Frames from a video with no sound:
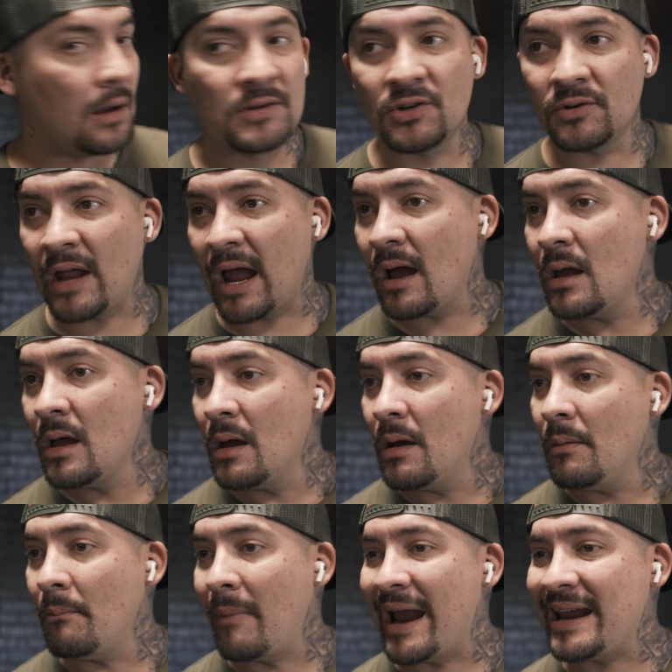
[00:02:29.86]
So yeah,
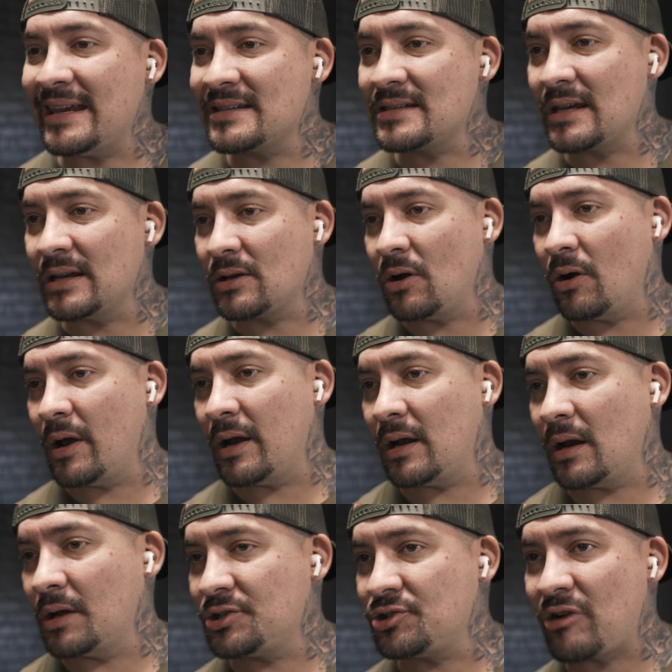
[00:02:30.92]
Mikey's gonna go ahead
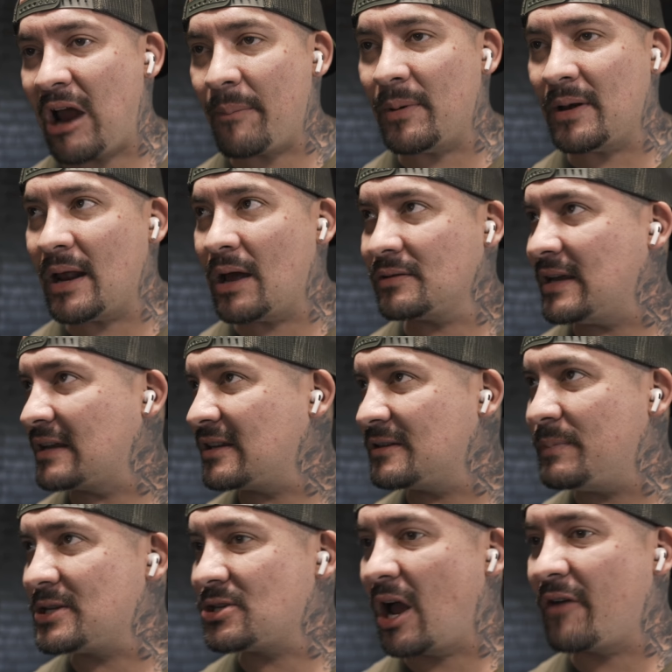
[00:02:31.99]
and unstrap it now, take the
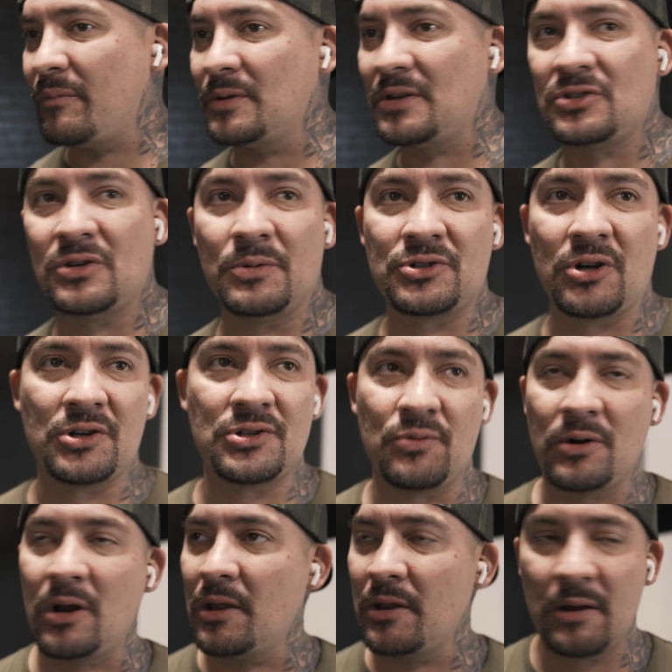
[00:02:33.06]
off, put the supercharged
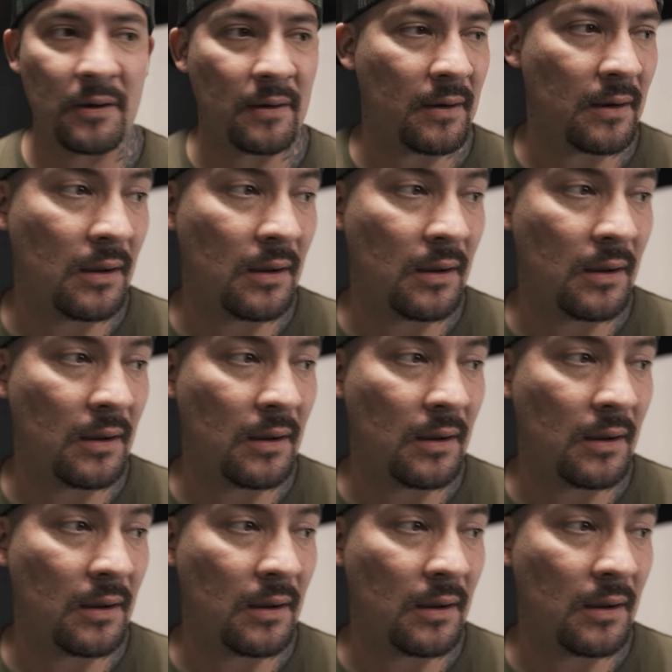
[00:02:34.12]
one on there.